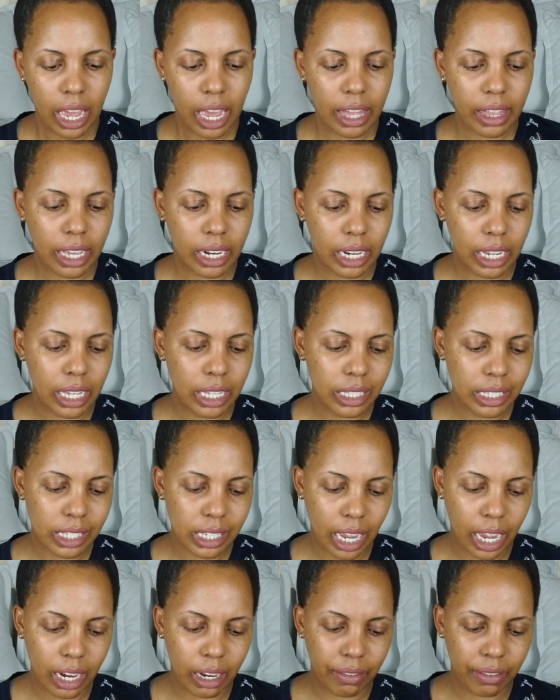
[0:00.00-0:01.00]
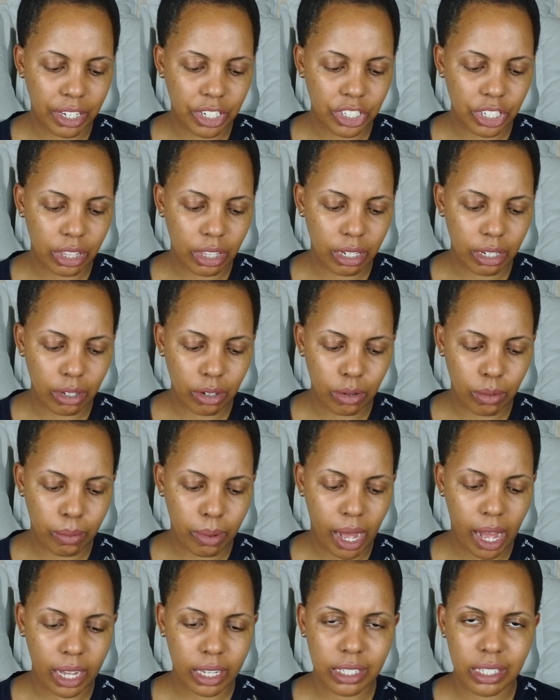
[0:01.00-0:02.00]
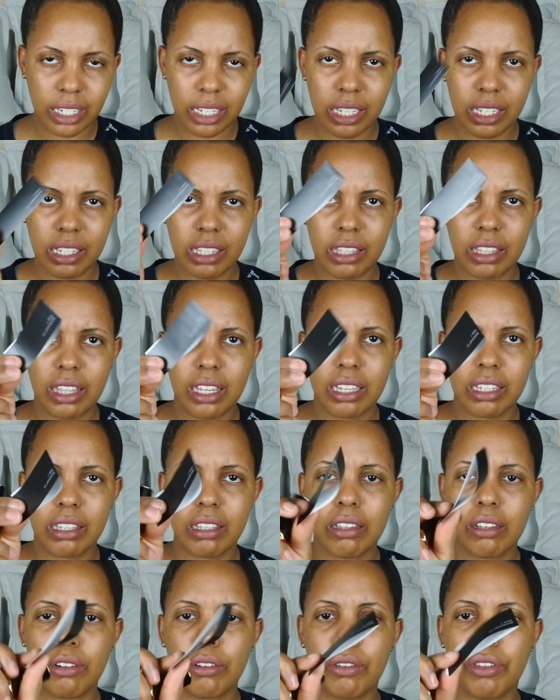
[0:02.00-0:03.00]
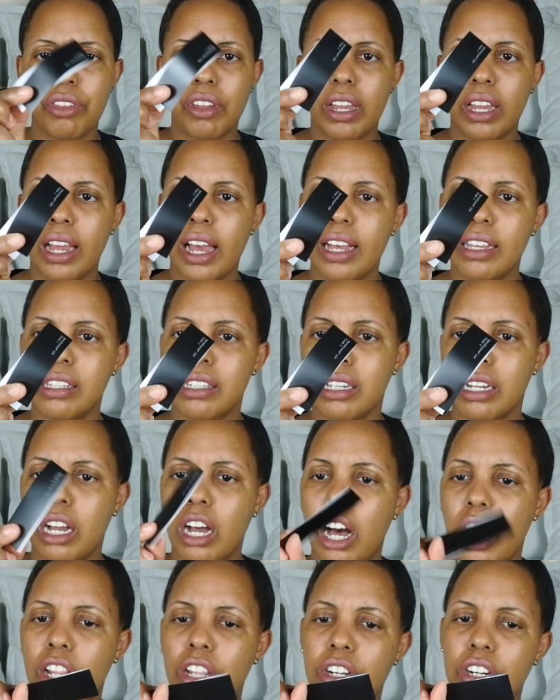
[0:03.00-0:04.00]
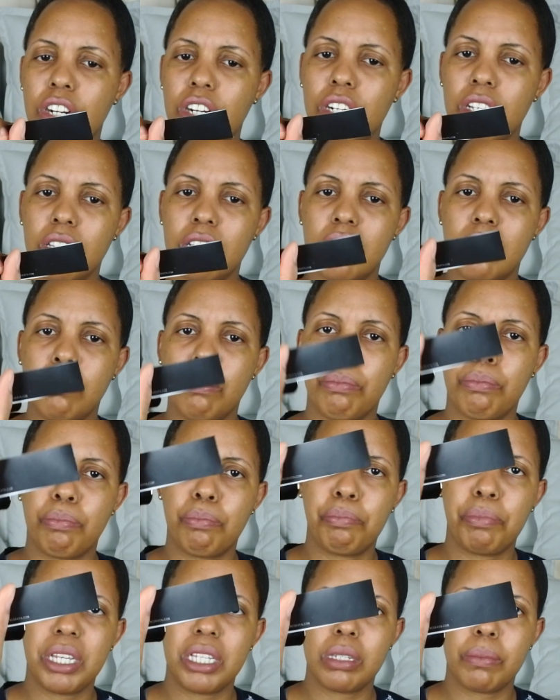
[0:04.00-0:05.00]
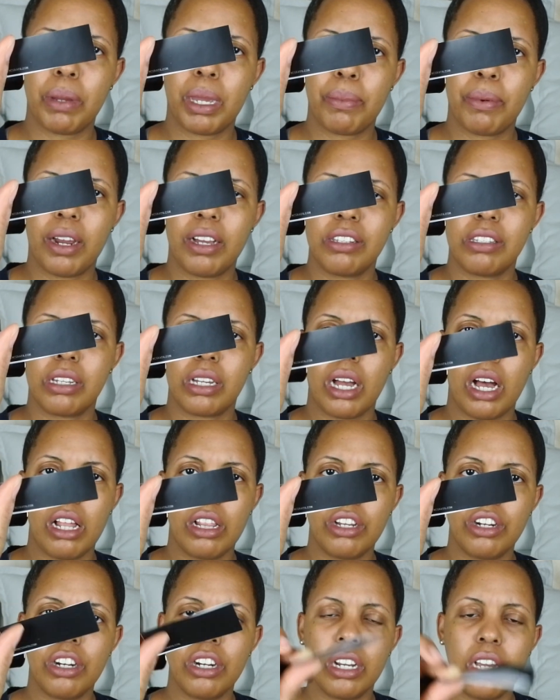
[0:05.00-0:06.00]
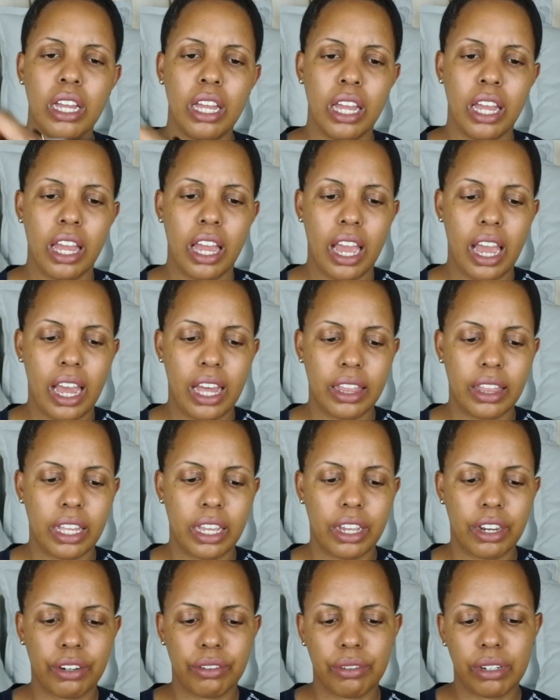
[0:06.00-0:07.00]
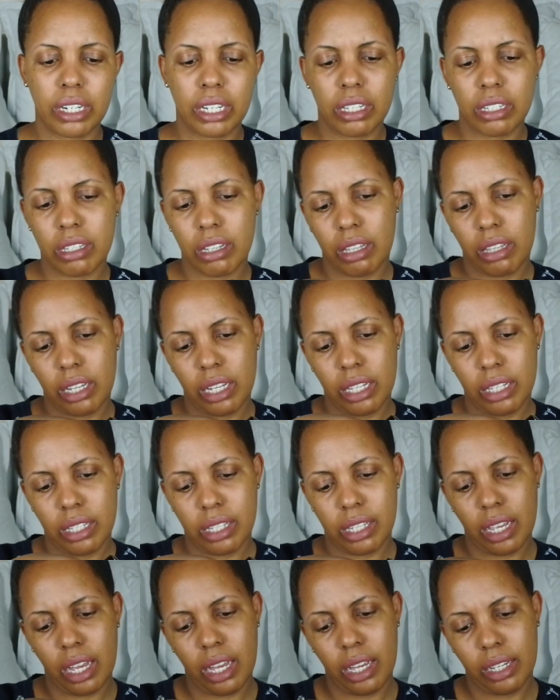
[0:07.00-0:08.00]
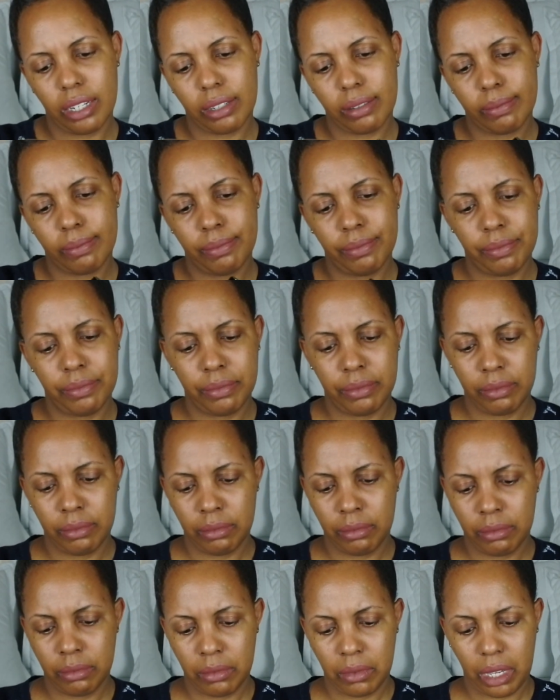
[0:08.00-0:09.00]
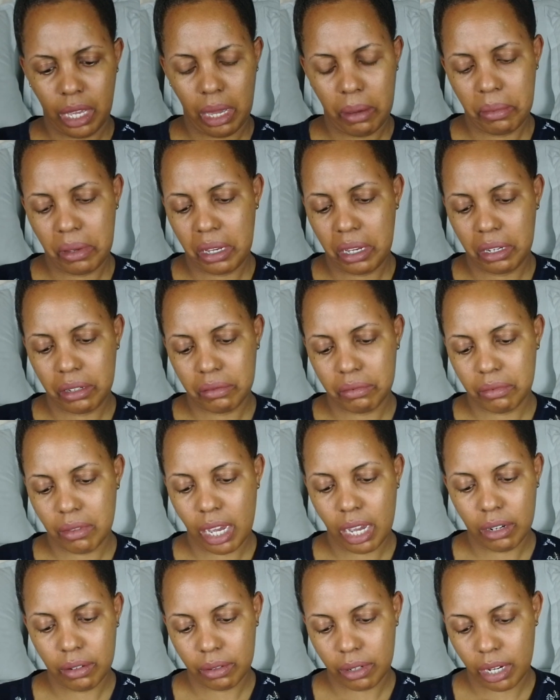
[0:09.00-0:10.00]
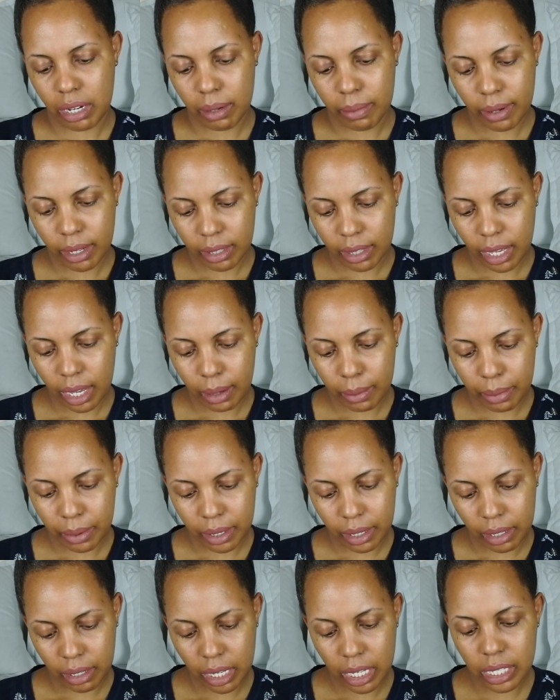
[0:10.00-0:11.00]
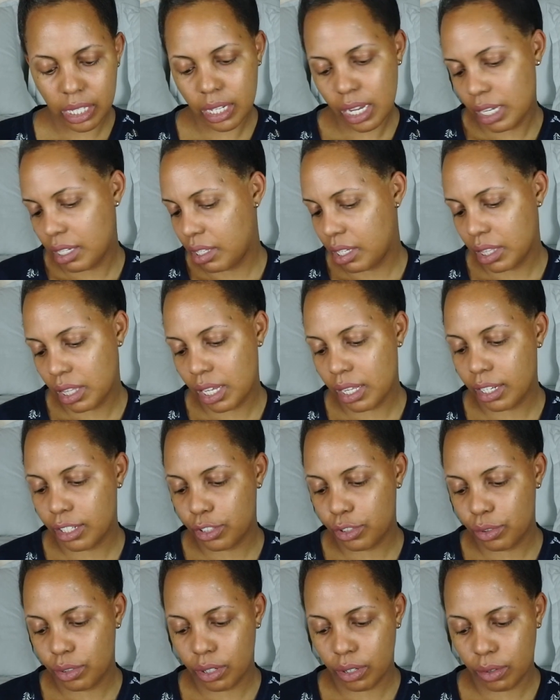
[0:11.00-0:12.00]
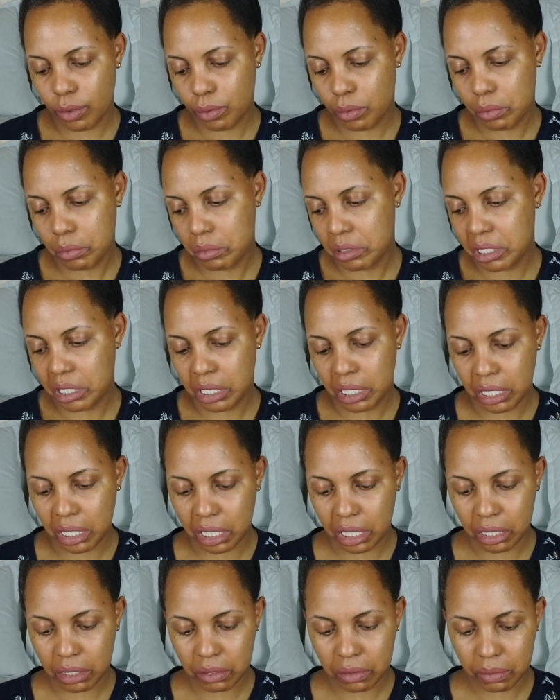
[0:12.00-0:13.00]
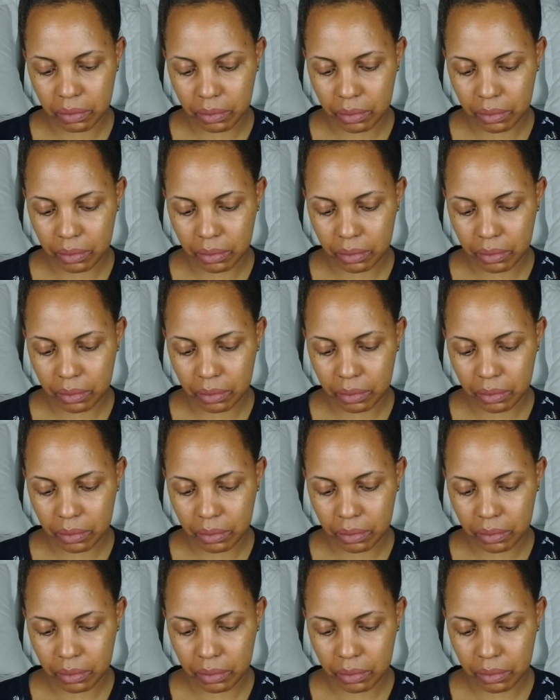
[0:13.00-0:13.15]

then inside of each of the little boxes, this little thing has the color. This piece of paper has the color and the ingredients on the inside. I mean, I don't care about that, but it's nice that they let you know what's in it.